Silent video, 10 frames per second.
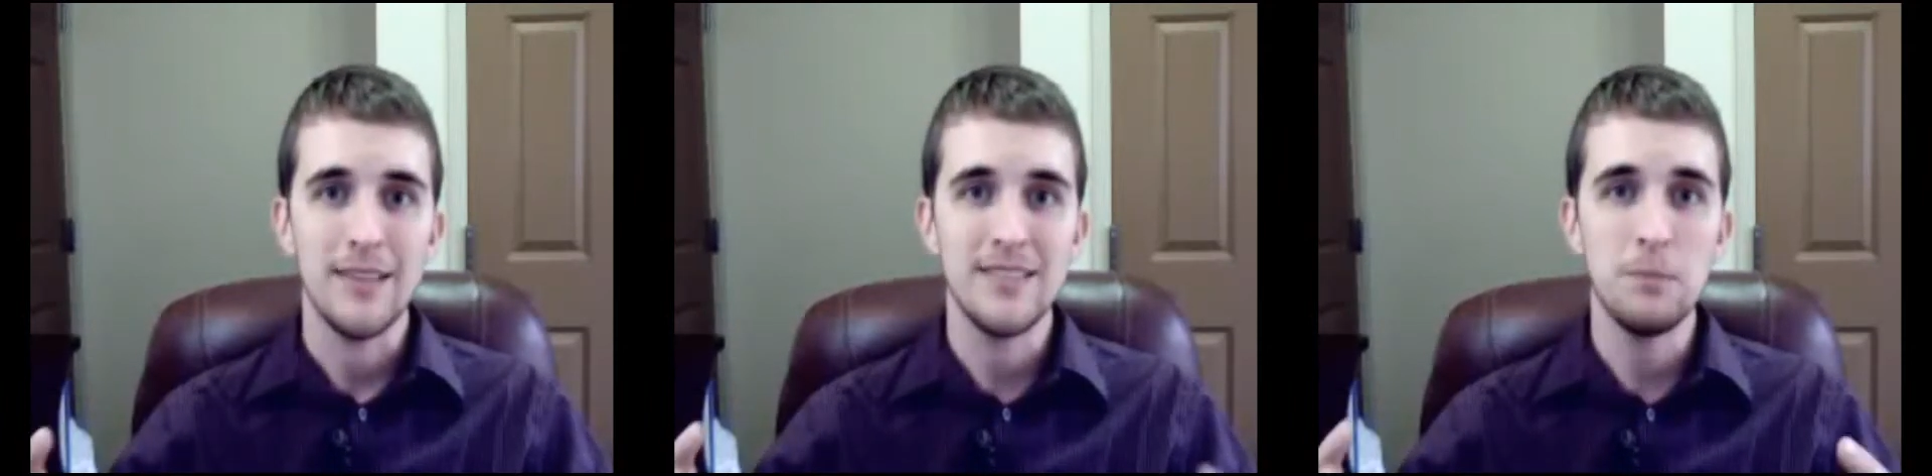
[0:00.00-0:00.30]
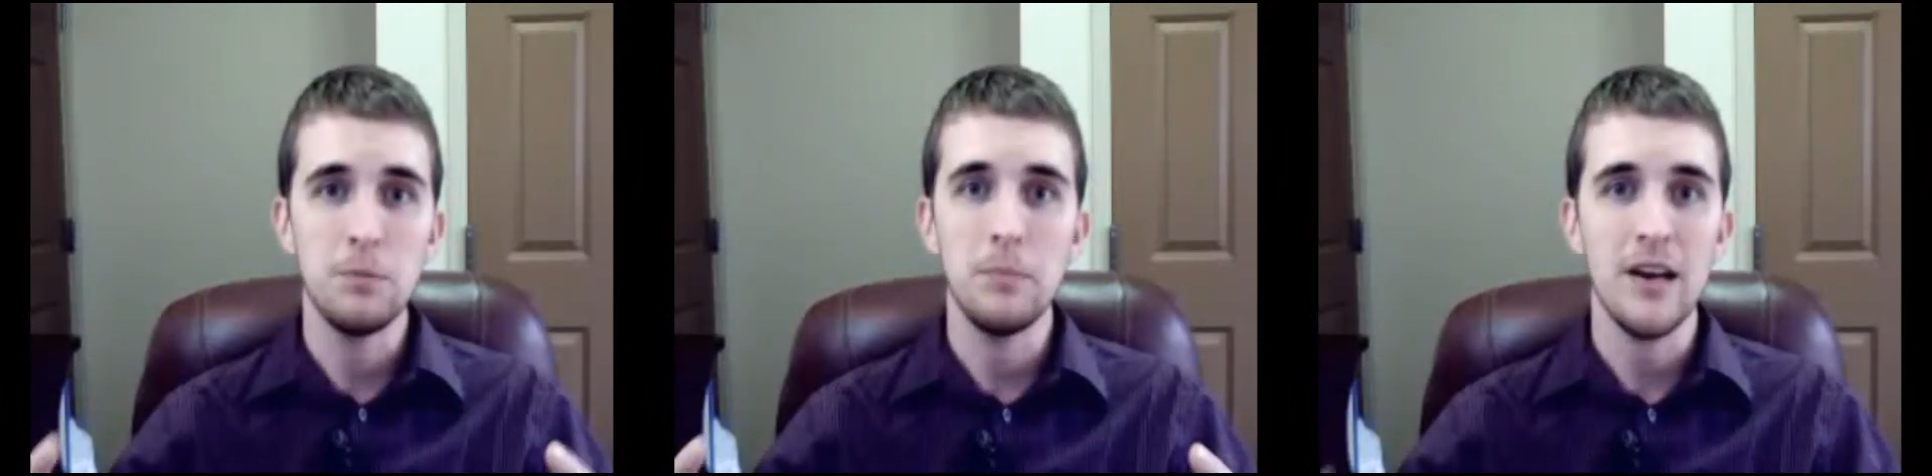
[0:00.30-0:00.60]

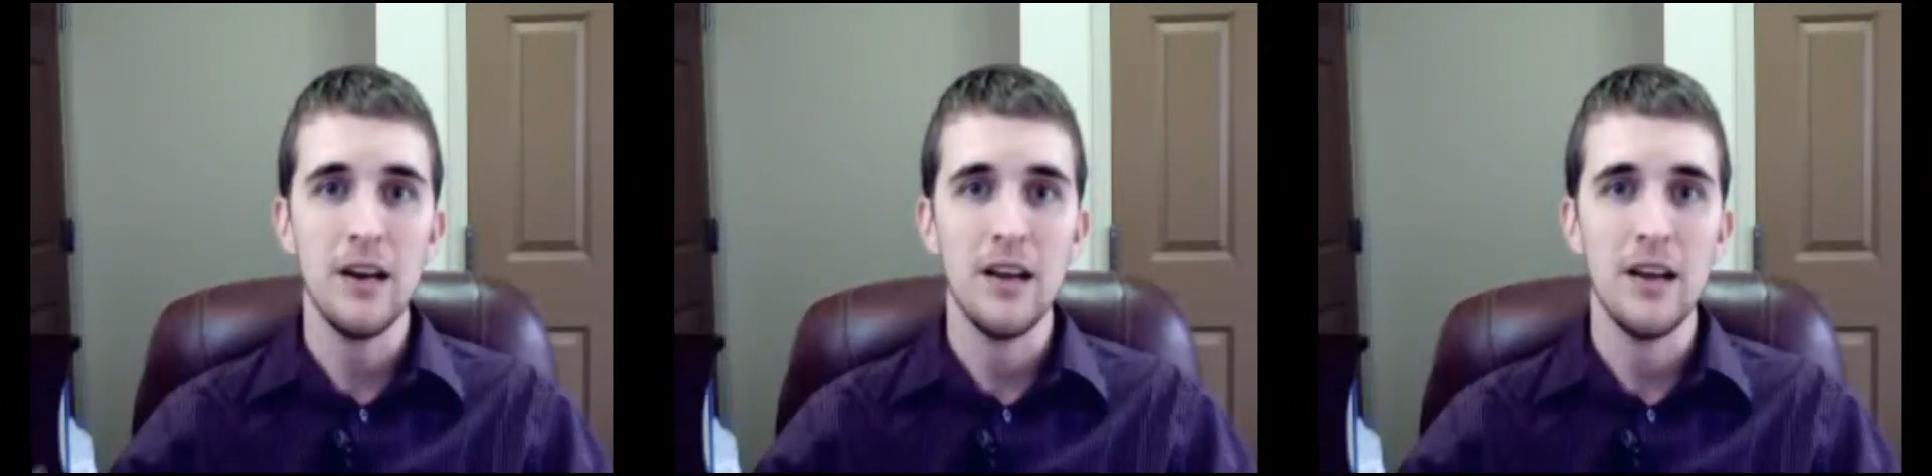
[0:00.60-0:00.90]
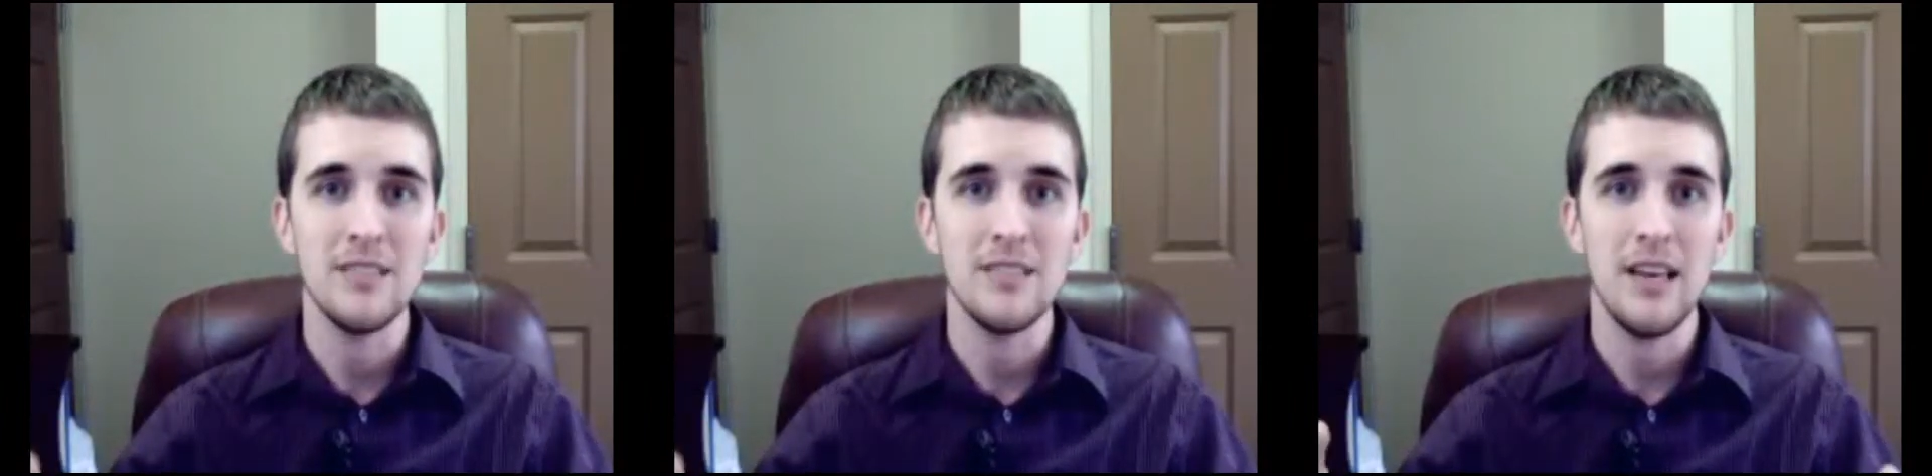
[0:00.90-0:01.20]
simply
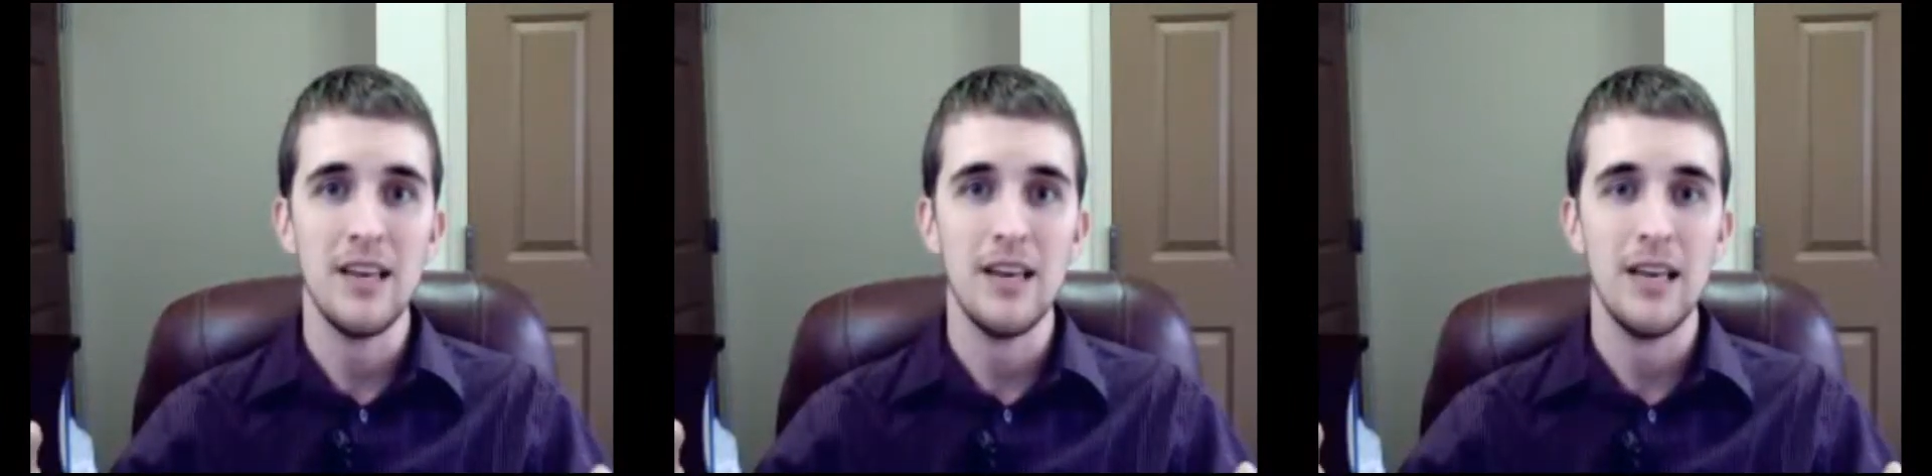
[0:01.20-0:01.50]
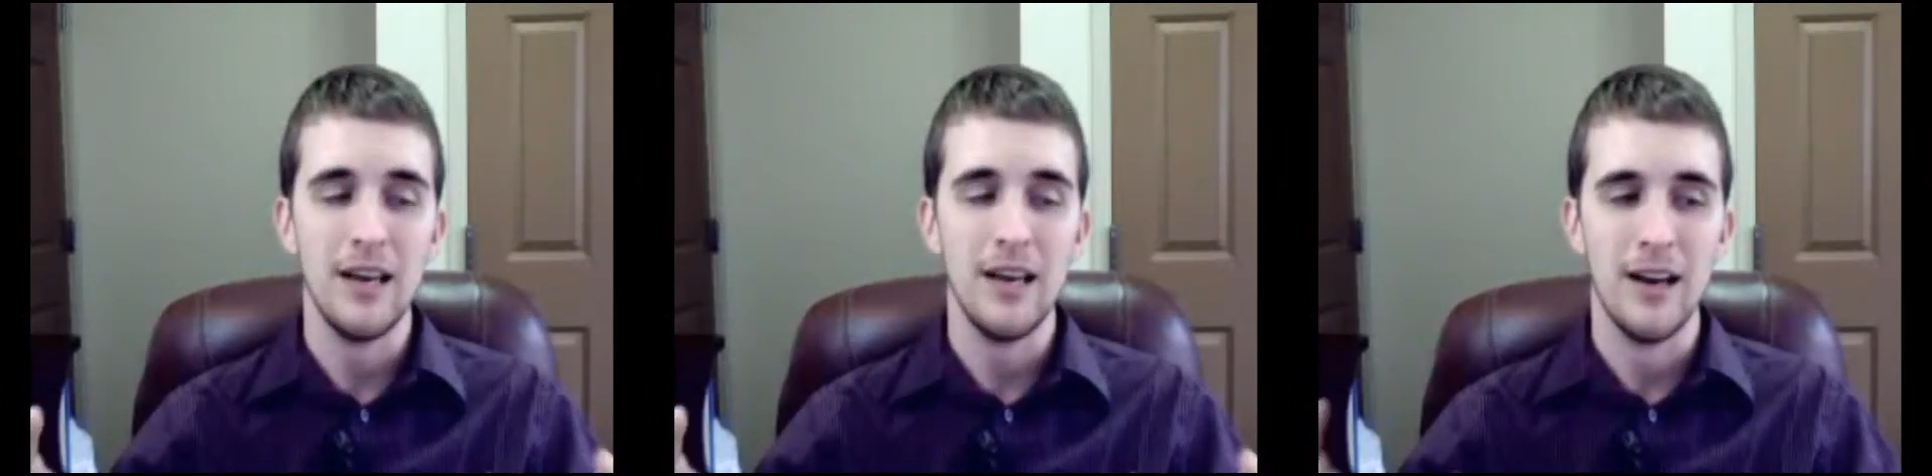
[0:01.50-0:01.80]
because
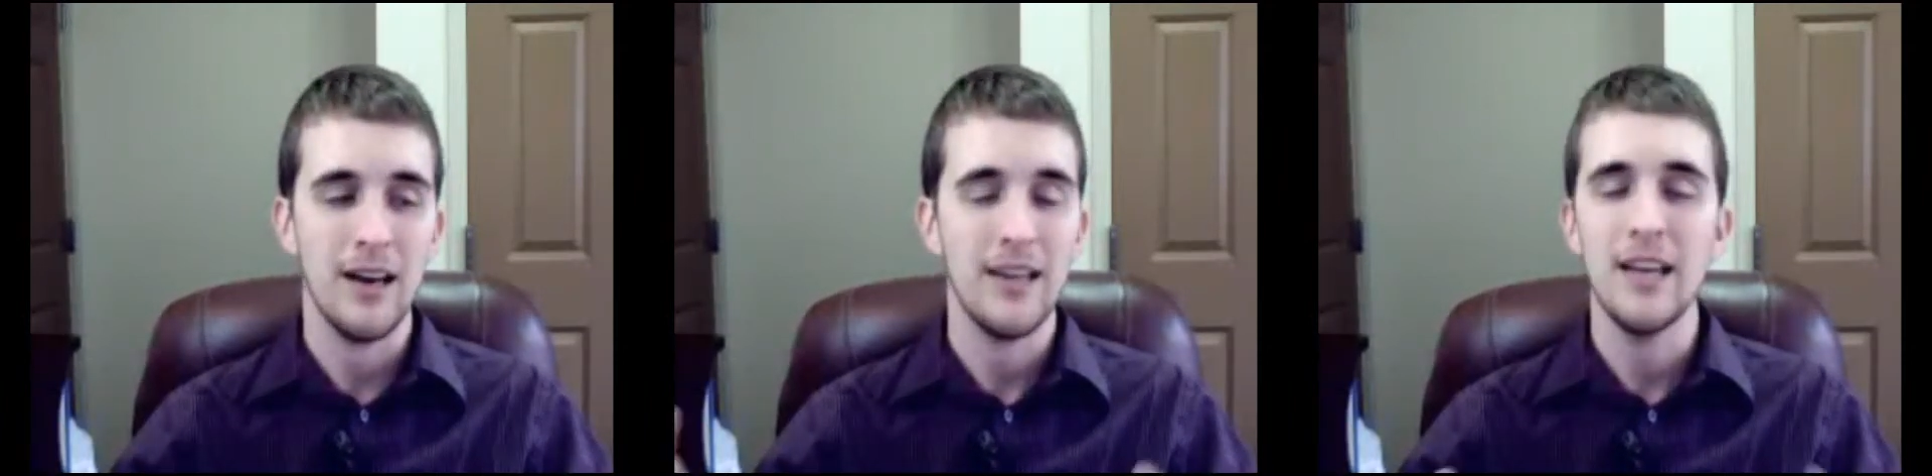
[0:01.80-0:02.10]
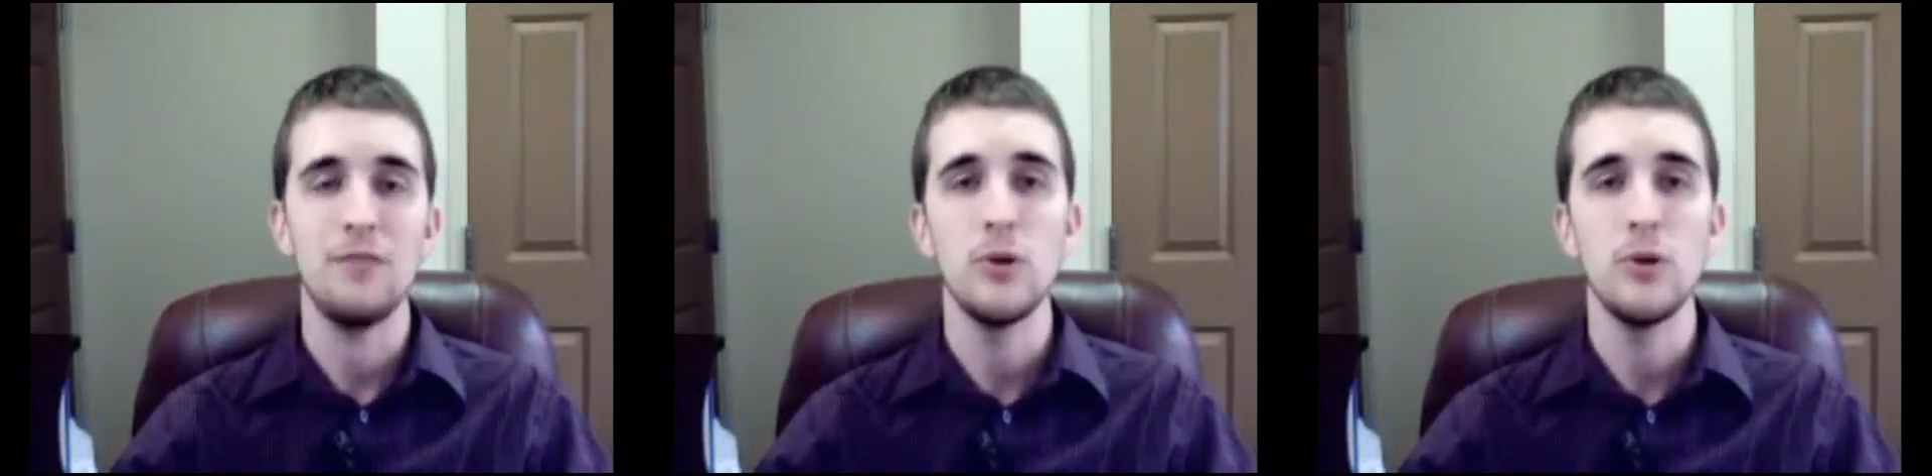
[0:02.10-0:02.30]
again,